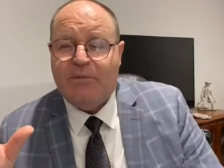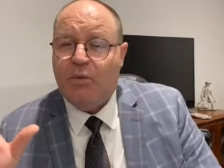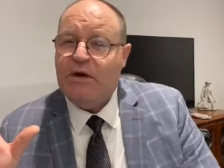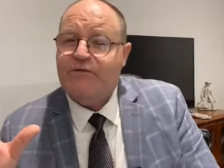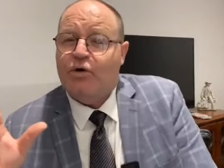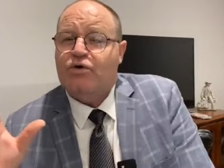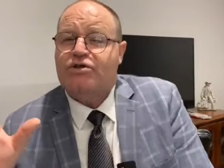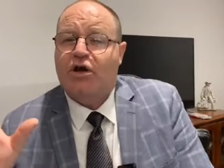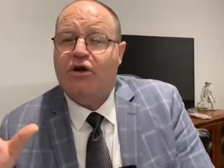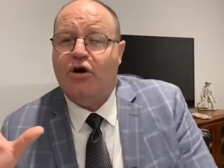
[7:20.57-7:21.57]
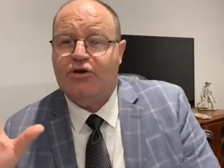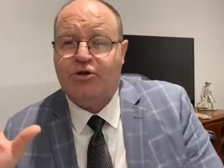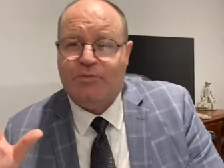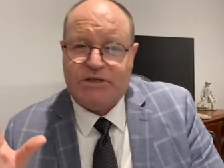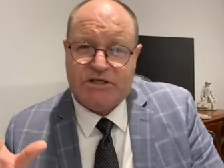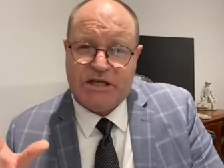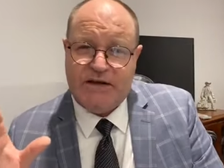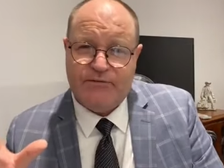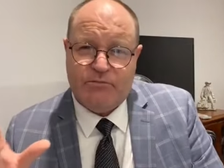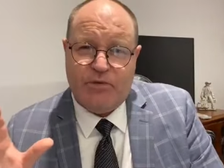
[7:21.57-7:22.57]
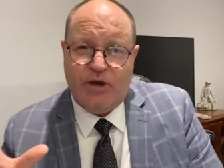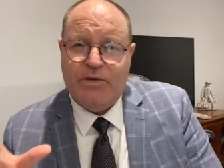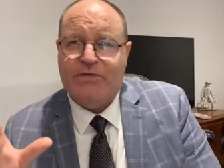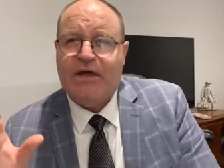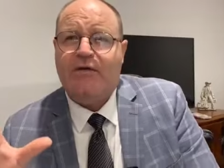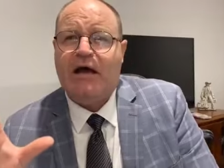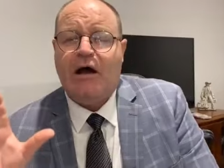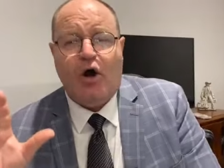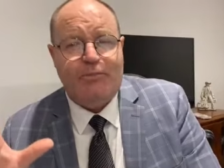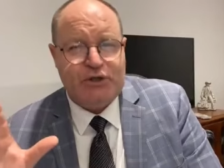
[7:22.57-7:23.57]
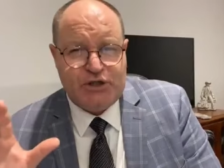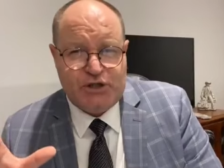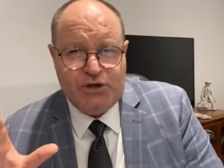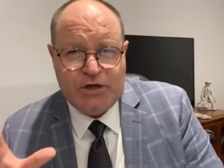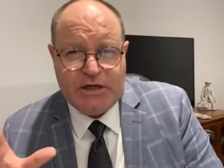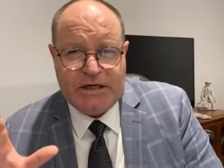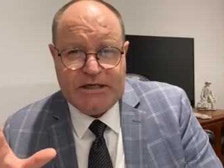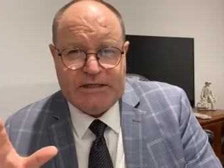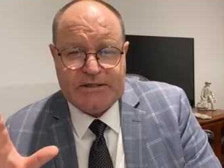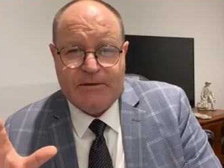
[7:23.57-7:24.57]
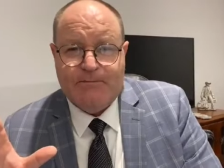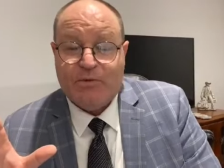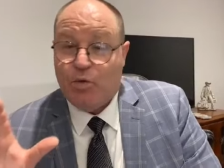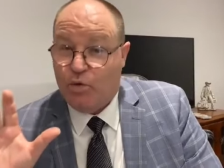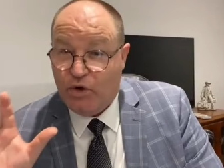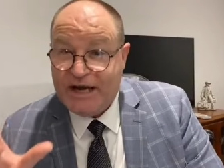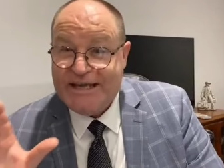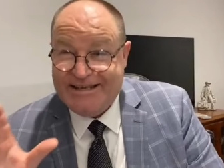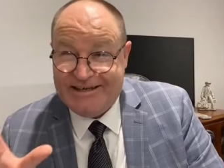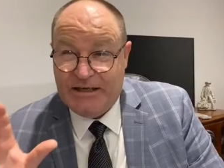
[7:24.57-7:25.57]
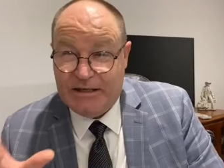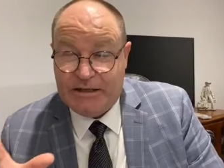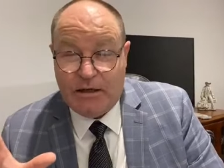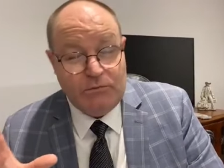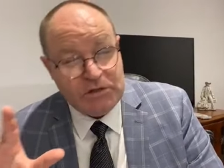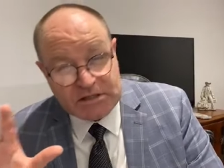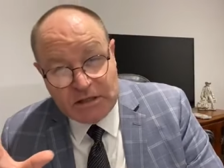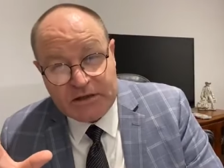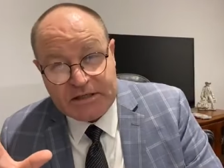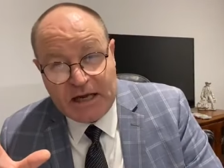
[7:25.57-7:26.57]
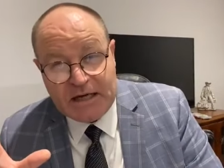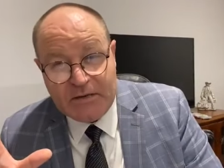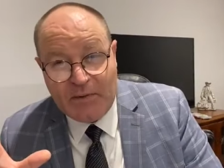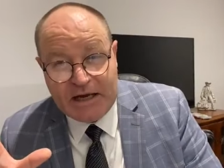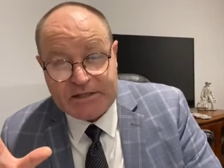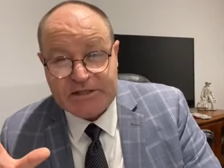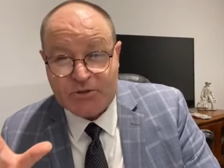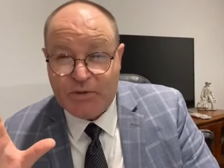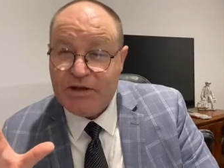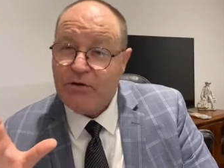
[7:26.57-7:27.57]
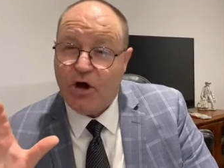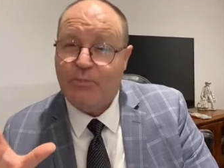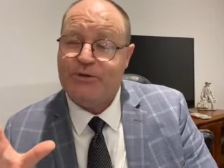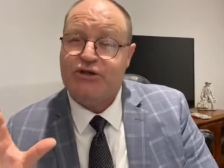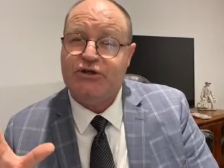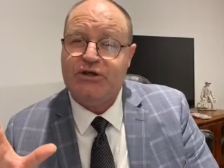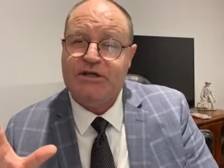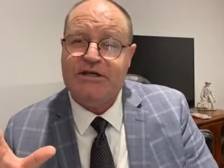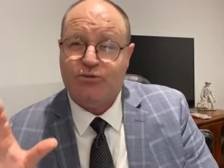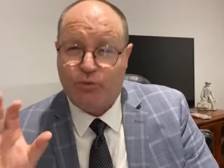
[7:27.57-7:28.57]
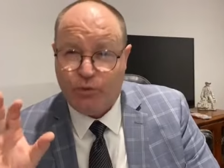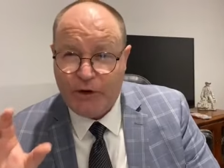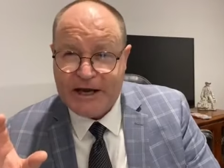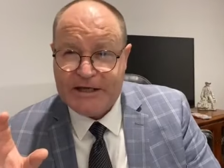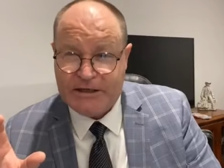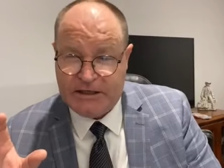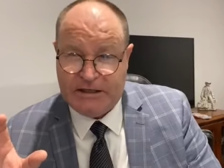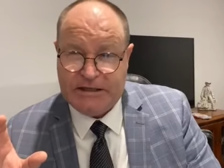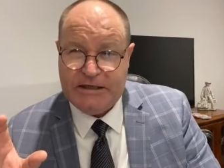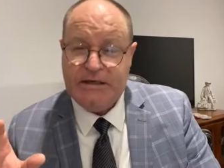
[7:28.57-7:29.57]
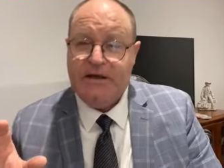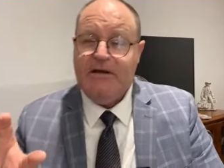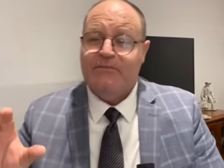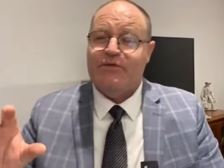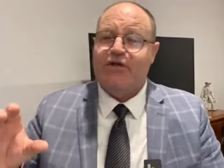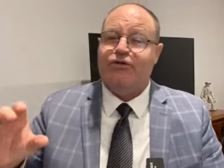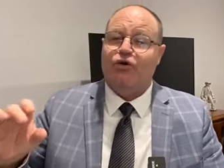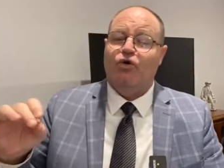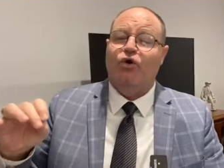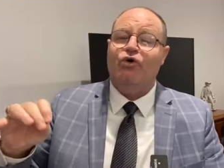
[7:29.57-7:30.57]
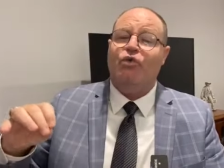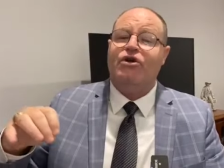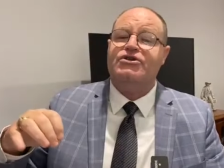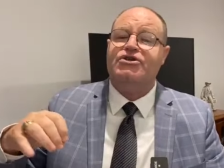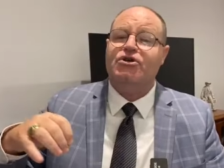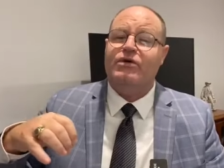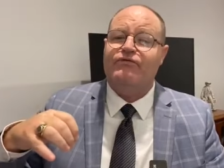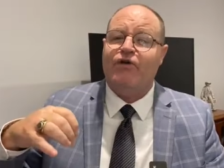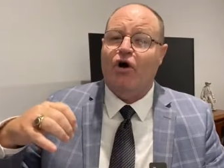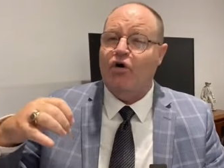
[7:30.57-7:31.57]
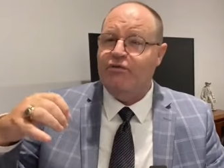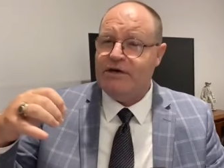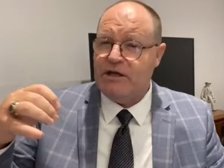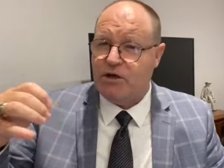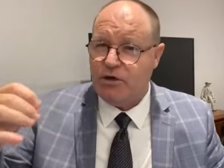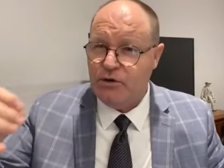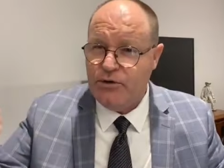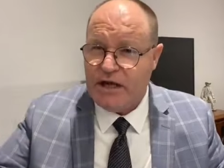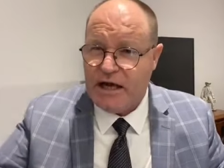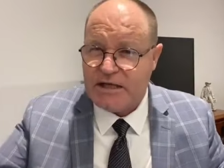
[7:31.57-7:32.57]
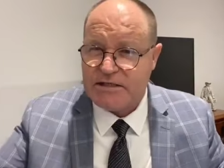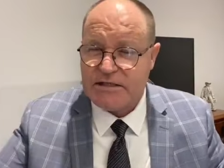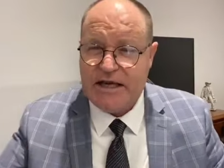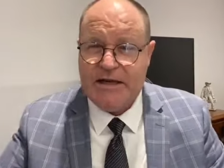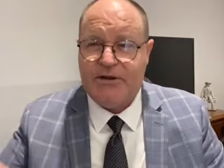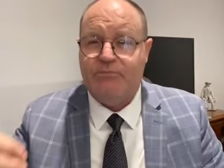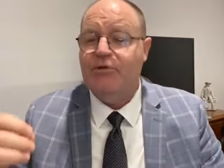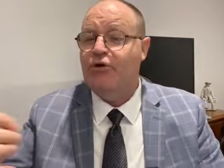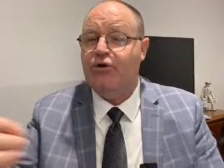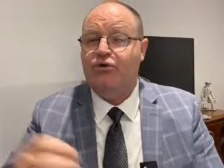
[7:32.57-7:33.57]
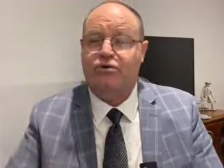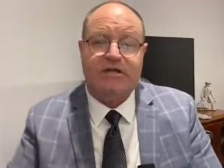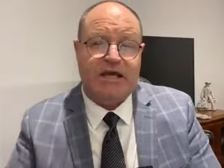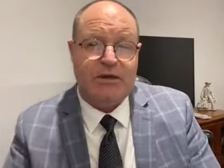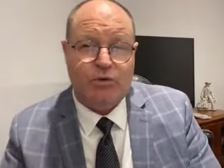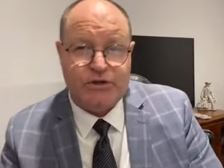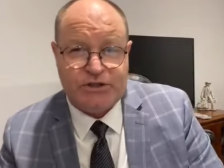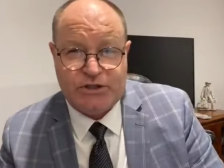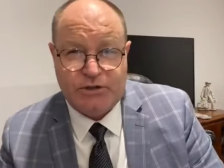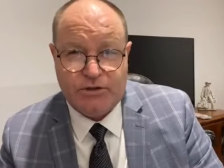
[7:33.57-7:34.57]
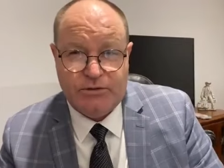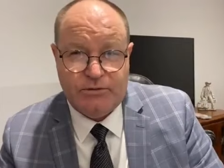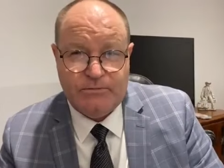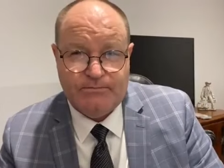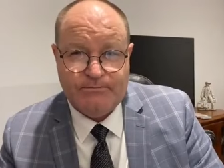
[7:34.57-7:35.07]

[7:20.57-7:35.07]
But we've also got to perceive the moment. There are opportunities regularly. I won't say on a daily basis, but there are opportunities regularly that the Lord wants to involve and include us in the miracles that He wants to do.